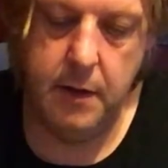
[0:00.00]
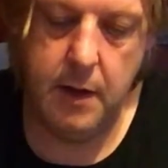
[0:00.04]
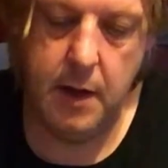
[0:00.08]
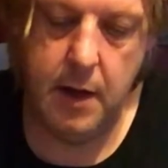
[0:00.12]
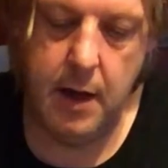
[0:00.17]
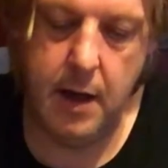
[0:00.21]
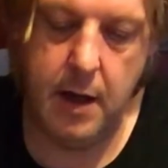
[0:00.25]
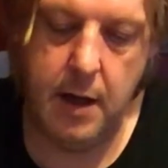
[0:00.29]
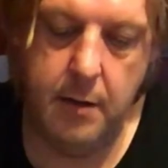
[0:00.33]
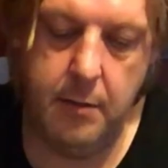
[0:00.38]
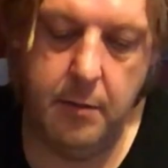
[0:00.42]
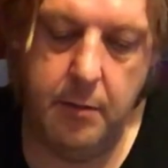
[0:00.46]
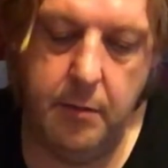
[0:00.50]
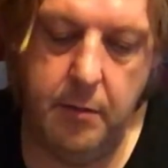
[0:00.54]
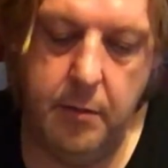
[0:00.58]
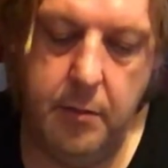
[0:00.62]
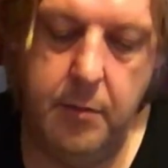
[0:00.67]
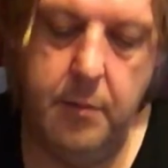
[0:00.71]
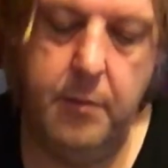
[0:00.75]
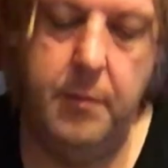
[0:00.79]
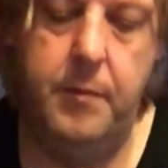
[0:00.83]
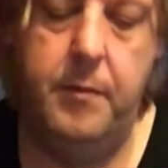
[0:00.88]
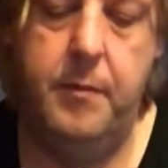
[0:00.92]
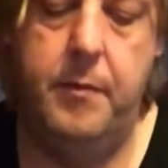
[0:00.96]
But
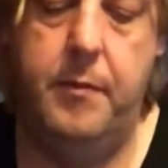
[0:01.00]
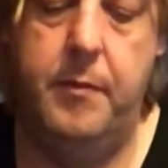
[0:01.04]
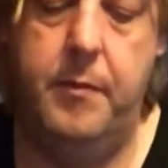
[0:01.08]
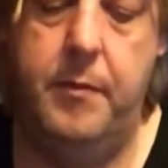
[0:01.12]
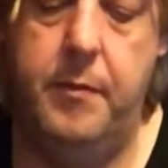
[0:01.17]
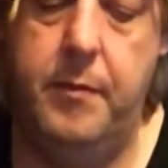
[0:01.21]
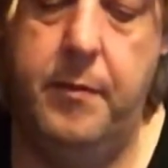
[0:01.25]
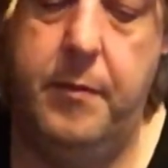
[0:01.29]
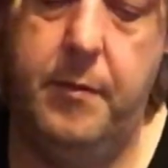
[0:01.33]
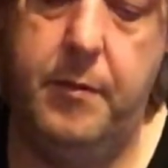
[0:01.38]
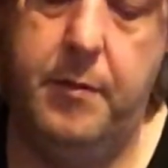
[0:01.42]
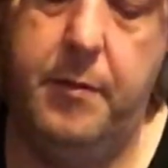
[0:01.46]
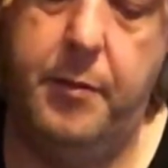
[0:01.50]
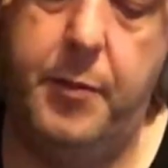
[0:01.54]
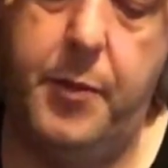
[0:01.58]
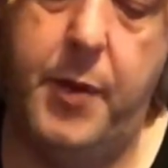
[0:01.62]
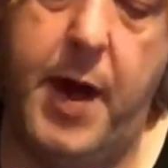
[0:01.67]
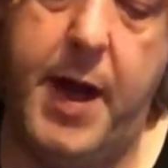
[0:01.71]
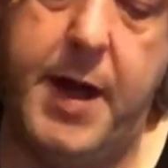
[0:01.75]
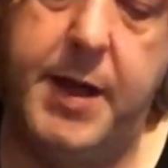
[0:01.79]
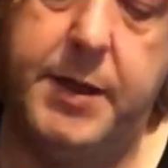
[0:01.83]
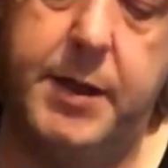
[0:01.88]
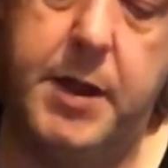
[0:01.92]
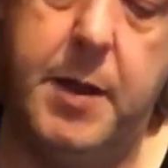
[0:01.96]

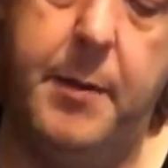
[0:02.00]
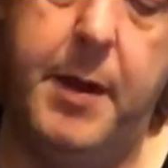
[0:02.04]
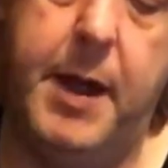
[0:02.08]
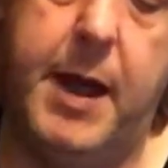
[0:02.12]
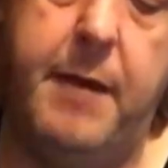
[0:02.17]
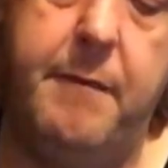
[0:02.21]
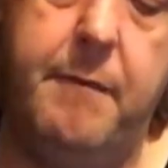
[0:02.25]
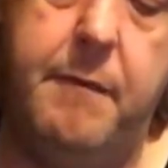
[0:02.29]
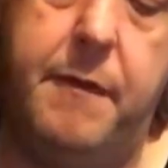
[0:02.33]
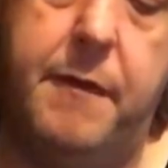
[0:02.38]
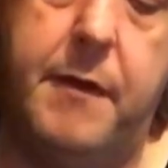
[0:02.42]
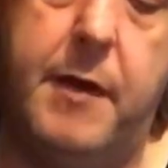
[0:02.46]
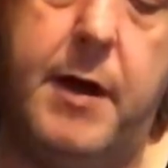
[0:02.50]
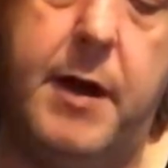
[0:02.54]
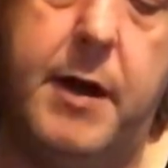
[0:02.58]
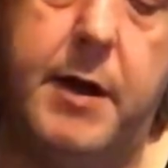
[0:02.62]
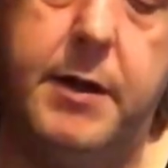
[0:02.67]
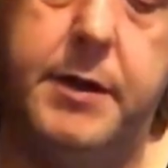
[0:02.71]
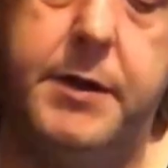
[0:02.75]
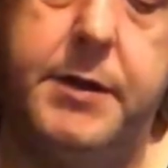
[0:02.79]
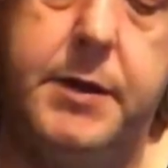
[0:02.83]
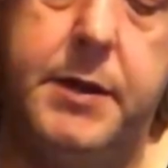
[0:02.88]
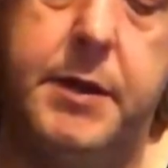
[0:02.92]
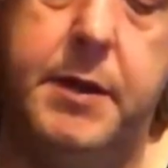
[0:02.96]
it's coming in
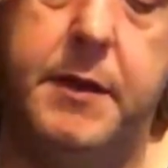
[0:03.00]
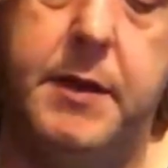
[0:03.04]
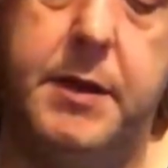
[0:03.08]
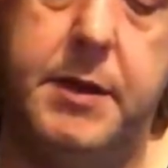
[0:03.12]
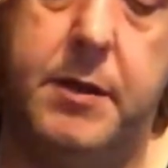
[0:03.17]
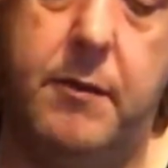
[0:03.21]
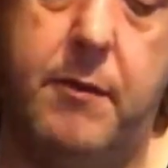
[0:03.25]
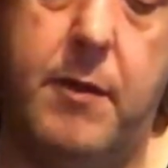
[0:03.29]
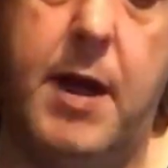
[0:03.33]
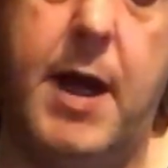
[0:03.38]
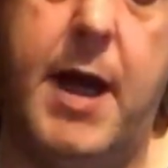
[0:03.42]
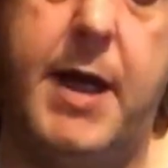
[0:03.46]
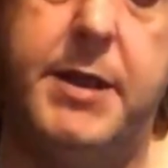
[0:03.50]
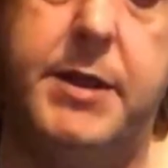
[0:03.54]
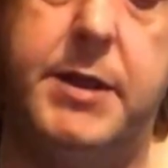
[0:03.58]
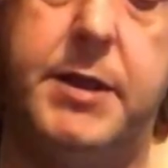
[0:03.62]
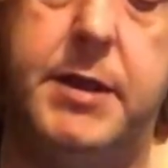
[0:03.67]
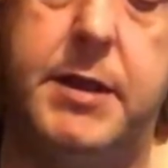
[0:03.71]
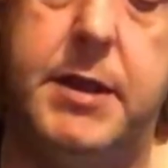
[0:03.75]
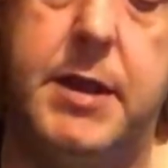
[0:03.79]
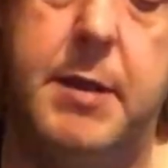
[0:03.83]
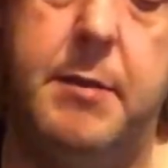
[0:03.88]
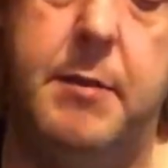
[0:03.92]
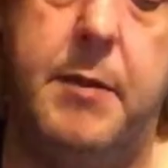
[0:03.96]
fast. There's a
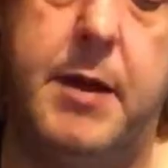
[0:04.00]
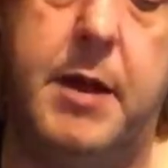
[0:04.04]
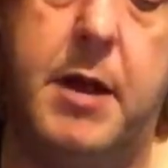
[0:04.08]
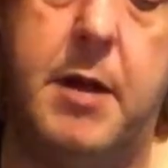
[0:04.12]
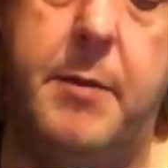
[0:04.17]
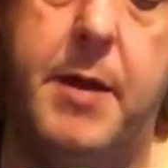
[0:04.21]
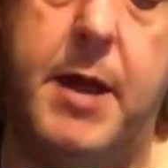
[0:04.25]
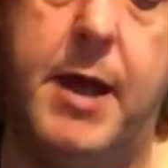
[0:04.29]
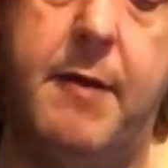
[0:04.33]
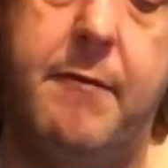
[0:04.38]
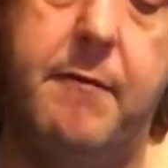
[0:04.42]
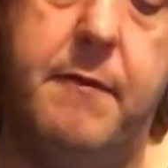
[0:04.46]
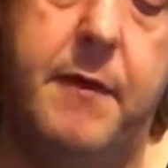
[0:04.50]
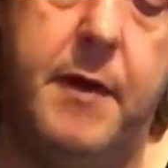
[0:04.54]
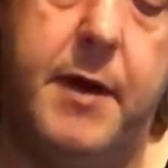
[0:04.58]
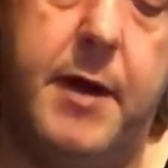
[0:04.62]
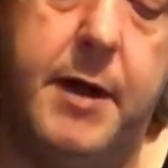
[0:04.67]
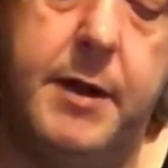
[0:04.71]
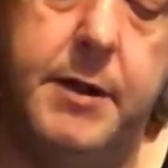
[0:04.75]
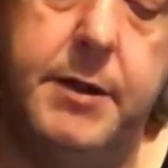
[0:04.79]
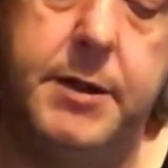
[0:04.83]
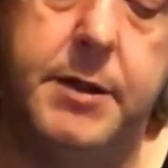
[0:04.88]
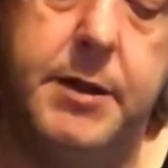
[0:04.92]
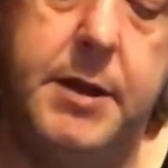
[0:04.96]
relationship coming in
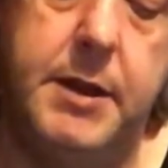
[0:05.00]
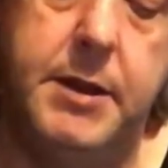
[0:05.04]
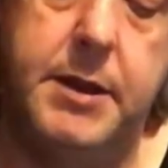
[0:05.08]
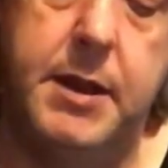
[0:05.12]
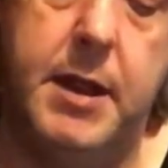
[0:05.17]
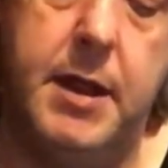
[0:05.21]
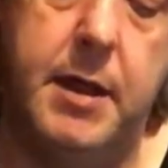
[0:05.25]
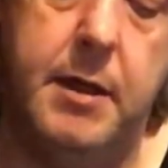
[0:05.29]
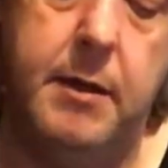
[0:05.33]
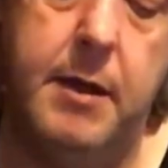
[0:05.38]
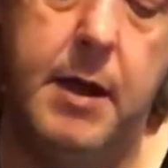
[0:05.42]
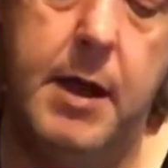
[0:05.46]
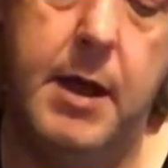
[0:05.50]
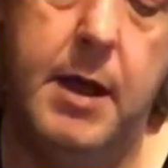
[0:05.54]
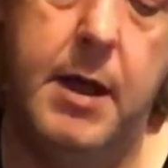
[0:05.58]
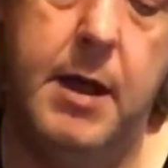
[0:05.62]
fast. There's a